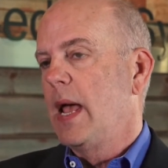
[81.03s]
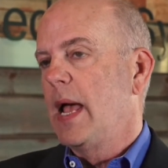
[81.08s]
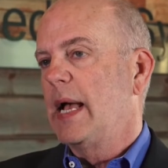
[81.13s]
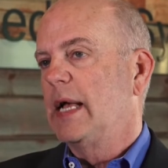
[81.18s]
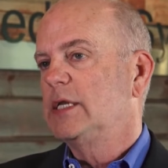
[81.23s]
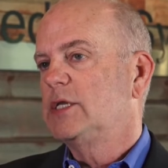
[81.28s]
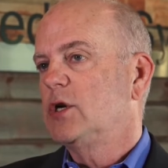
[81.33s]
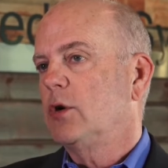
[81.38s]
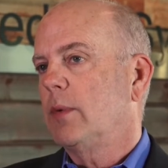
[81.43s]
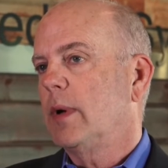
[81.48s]

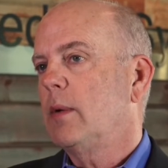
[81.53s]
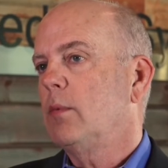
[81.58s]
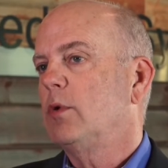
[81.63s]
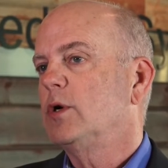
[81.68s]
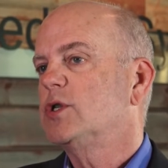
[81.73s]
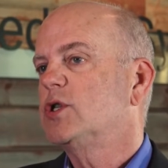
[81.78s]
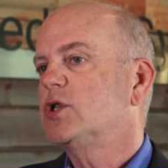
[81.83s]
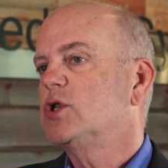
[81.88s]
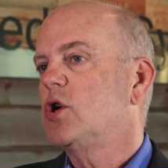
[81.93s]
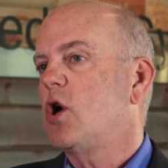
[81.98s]
And so it will
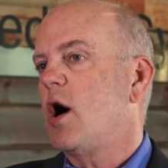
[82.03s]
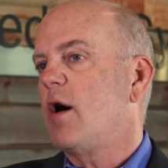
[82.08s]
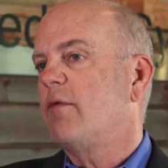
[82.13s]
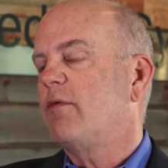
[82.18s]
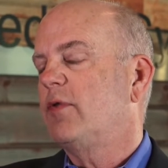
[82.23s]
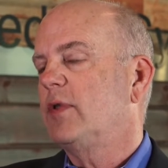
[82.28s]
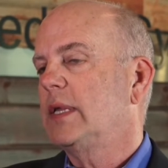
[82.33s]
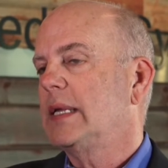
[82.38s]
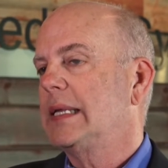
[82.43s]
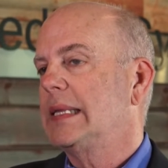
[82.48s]

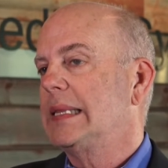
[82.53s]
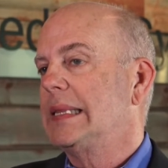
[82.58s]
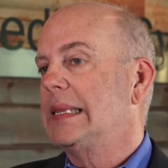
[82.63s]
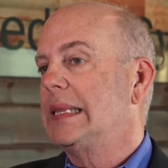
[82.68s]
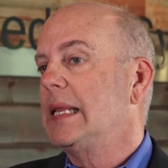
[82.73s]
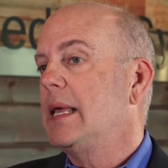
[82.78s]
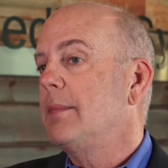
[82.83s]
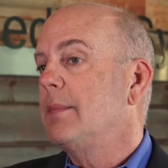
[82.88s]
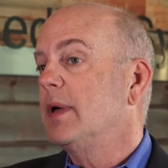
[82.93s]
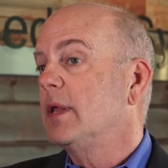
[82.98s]
softly
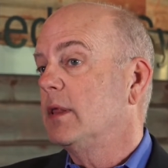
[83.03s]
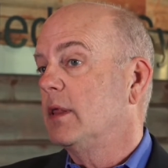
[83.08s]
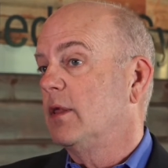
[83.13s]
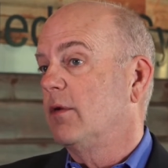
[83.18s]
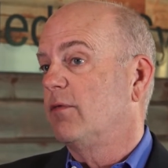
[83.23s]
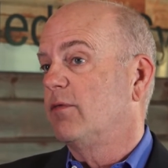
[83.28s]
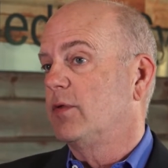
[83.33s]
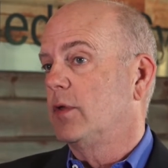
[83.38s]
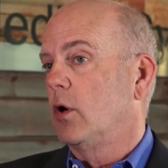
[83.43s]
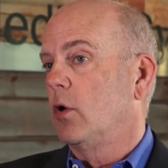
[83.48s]
limit the
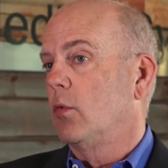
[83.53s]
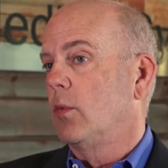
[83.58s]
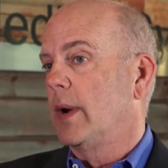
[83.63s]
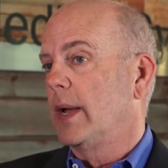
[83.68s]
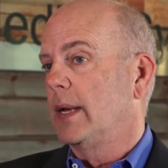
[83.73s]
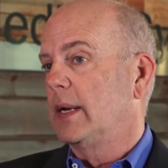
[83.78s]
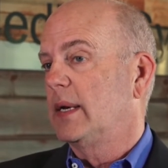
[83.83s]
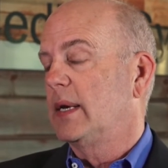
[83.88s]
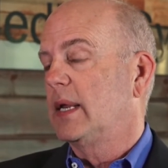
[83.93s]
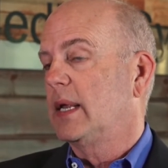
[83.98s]
flow
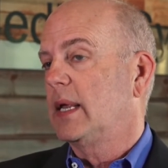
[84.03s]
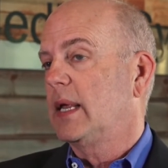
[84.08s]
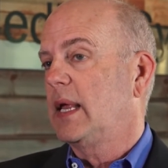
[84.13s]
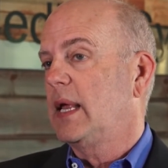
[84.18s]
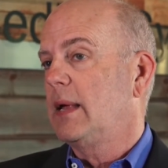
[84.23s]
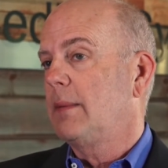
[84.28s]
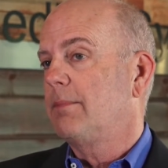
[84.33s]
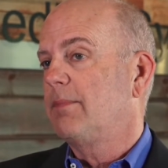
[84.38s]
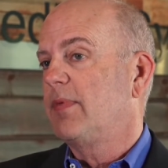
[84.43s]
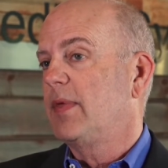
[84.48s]
rate to
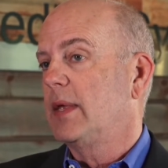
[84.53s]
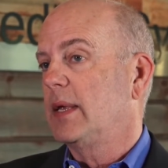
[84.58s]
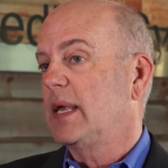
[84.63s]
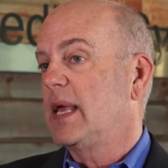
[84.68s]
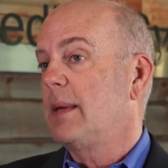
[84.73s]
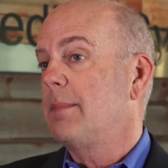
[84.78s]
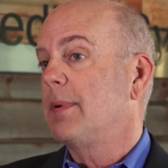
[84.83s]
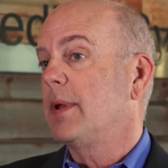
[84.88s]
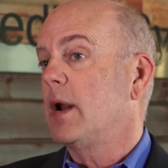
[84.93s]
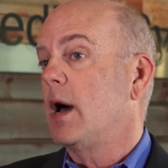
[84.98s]
keep
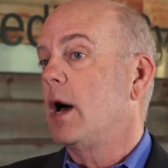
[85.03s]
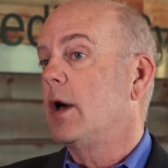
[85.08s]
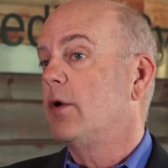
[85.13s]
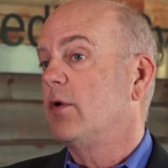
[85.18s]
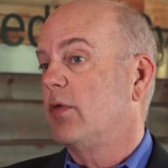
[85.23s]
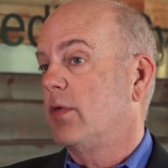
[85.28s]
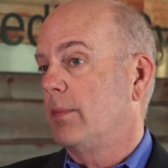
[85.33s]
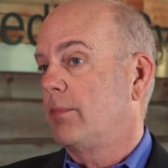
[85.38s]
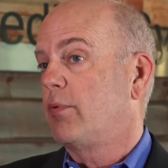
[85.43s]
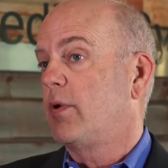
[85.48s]
it
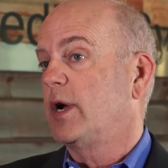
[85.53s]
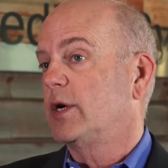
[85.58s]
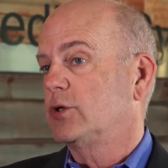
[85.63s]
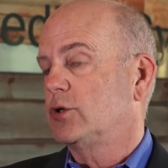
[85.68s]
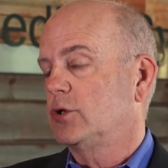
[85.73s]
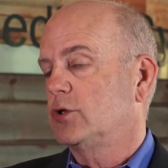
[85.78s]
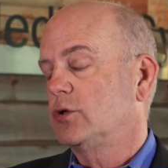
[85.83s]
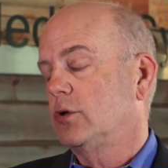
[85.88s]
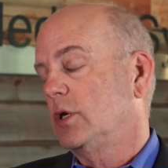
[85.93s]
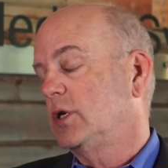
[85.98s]
under the
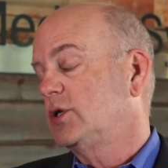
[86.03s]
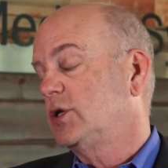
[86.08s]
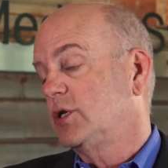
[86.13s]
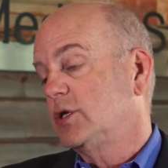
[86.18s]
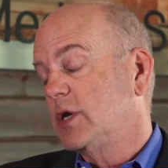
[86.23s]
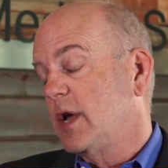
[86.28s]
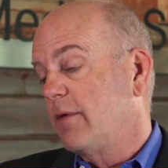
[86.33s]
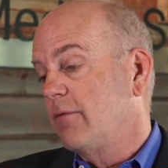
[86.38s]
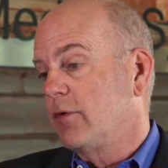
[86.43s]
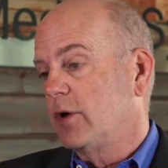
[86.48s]
pressure. So let's just
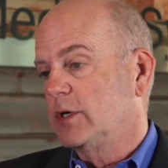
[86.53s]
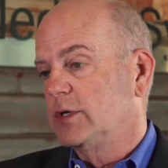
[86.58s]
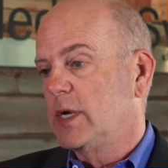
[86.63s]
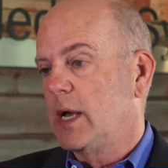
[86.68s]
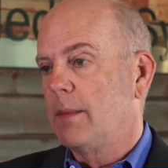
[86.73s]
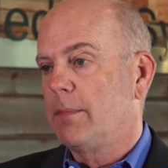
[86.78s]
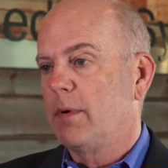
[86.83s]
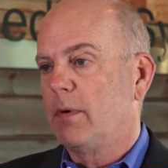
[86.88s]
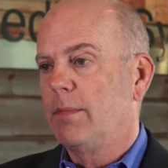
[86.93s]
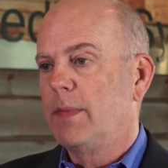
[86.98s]
say, for
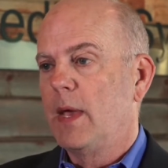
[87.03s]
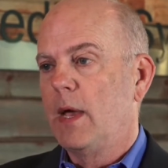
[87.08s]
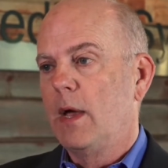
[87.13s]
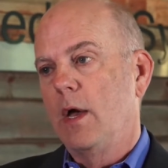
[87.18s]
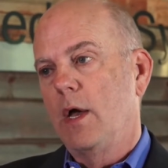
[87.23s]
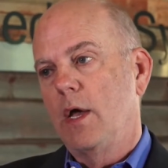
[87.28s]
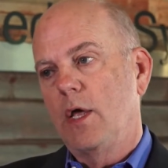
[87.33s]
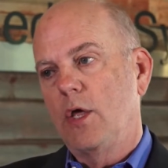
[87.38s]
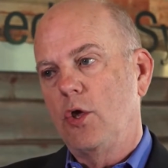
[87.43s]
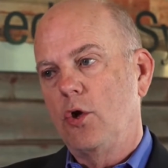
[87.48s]
example,
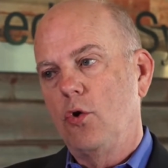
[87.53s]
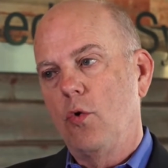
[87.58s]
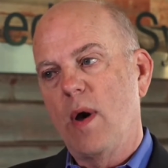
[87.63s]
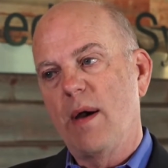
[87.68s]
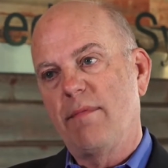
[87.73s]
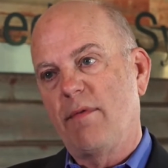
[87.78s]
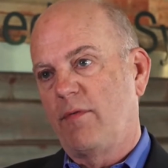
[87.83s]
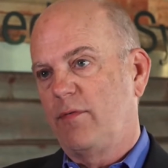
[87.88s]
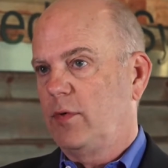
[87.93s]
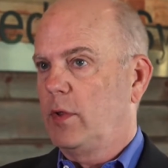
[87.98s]
you
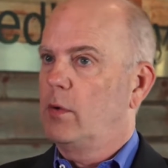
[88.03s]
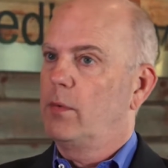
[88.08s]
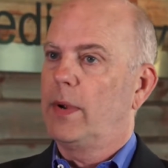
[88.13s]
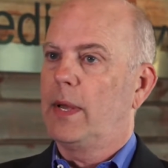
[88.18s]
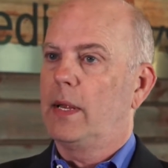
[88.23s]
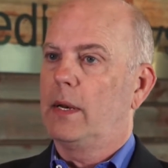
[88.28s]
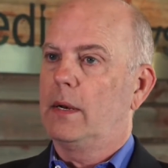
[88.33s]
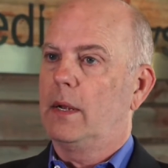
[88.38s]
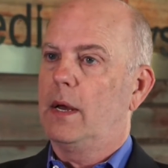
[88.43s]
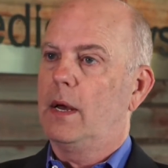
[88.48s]
have a flow
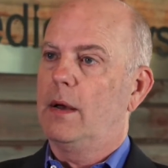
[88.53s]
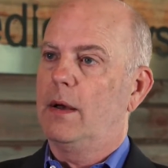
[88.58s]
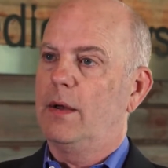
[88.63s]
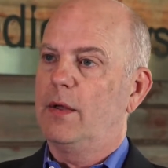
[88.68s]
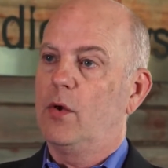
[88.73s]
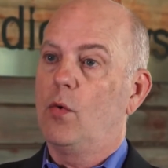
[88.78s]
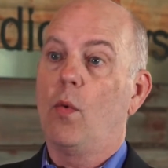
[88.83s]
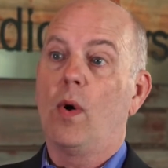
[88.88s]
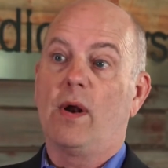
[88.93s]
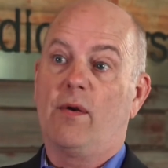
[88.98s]
rate,
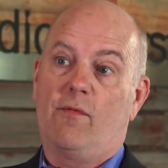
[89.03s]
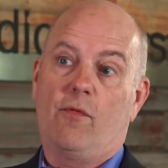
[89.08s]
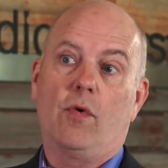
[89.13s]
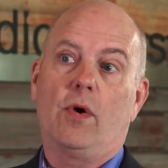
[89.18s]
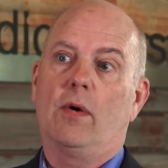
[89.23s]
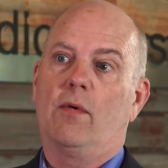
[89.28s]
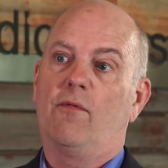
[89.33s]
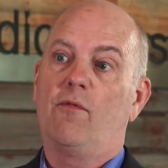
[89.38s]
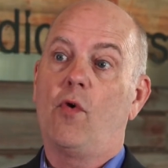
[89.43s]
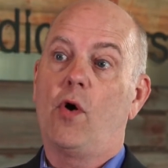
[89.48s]
you want a
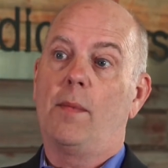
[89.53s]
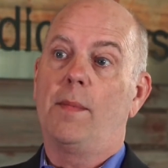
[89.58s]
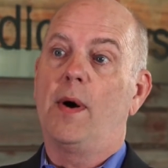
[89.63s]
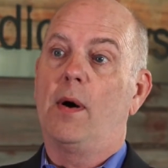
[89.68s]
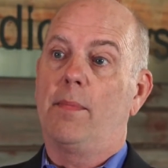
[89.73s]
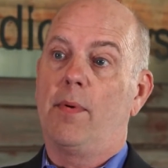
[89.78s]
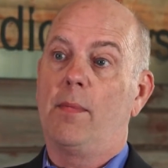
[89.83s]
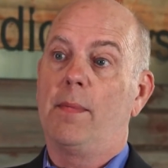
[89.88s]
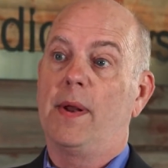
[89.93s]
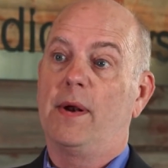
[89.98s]
4
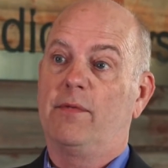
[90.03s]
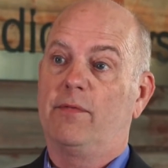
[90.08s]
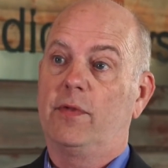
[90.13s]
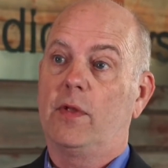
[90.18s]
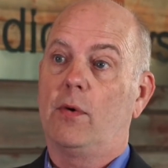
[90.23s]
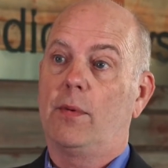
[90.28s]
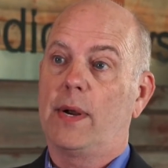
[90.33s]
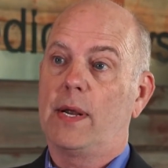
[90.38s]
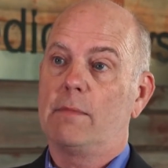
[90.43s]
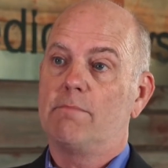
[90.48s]
ml per minute
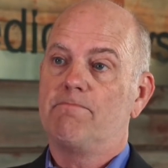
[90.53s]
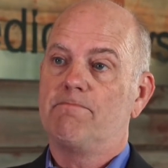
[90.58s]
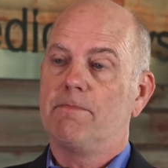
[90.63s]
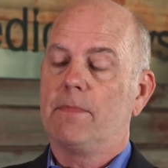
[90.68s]
flow rate.